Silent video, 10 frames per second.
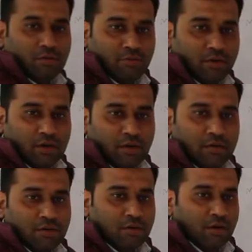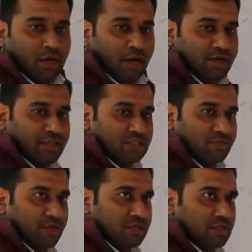world, and this
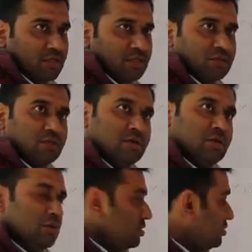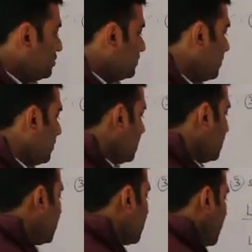function is used
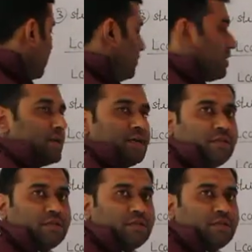for converting